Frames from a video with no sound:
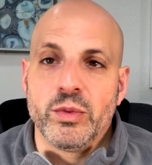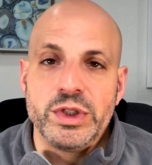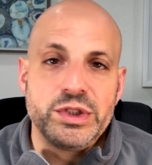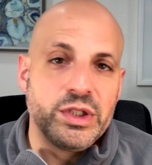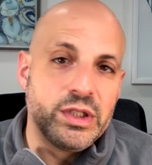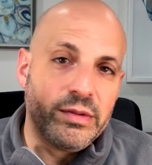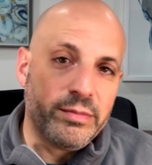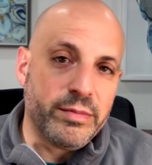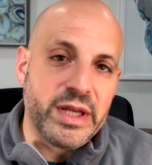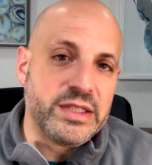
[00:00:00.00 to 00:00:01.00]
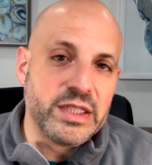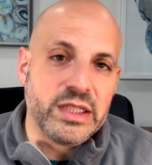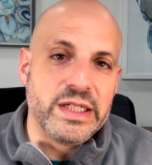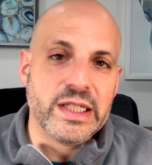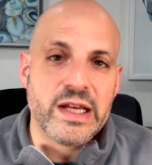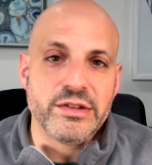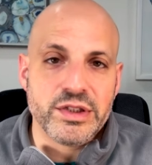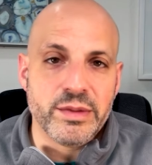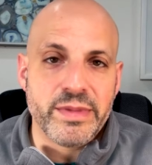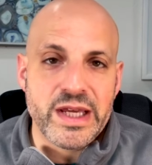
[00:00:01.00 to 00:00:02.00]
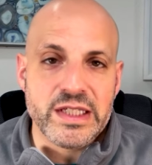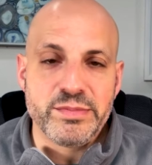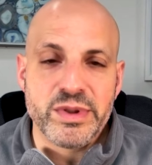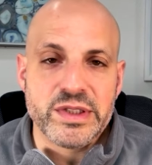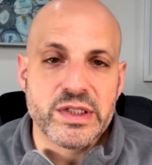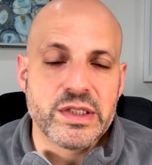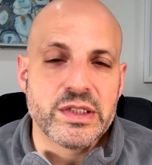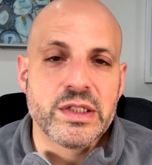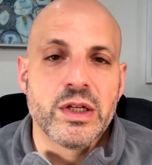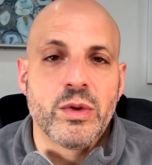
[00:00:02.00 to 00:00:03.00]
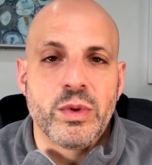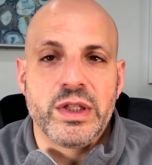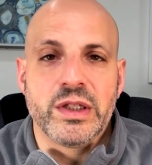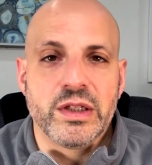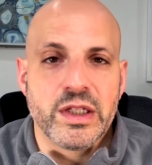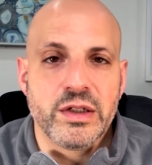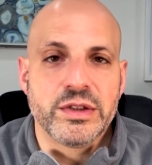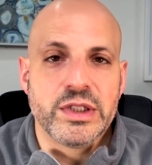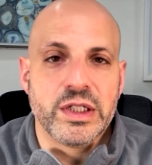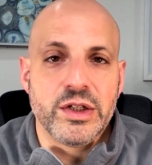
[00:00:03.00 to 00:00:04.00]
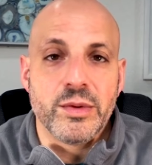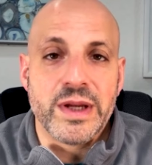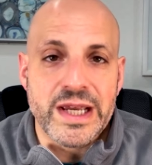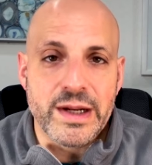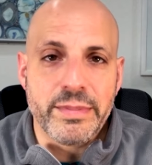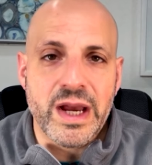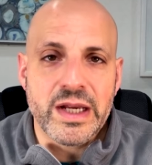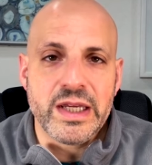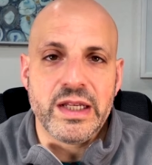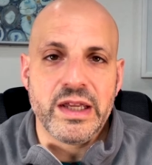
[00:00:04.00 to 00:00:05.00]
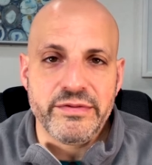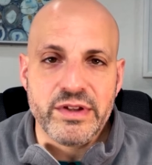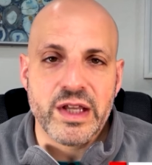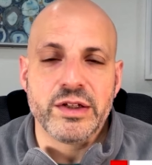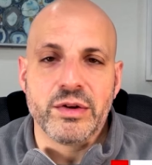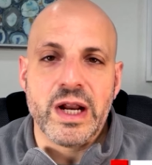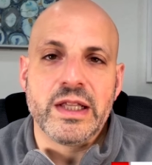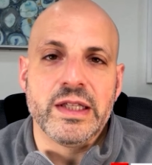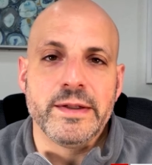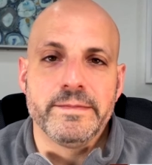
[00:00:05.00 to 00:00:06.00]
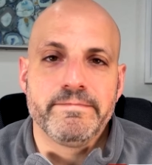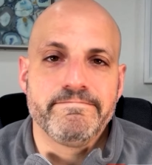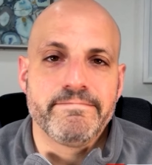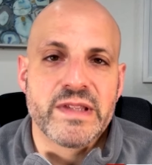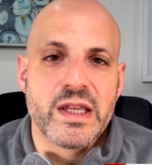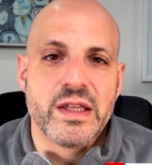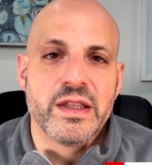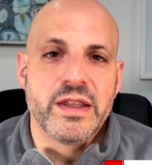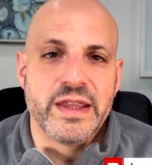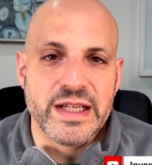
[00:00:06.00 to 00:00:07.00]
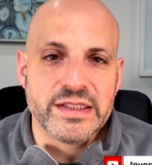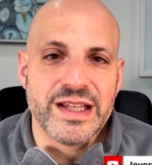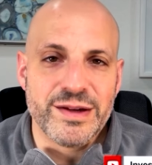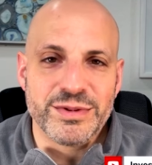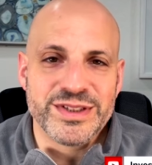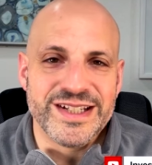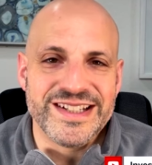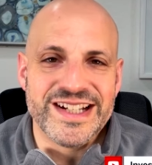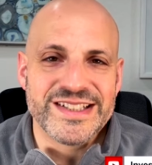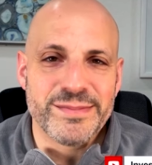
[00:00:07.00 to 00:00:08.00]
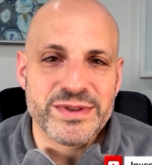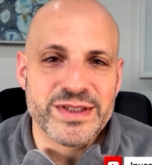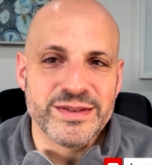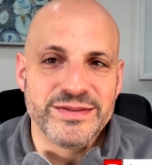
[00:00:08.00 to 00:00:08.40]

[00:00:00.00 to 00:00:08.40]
which basically allows you to buy these businesses with little to no money out of pocket if done correctly. Thanks a lot. We'll see you on the next episode.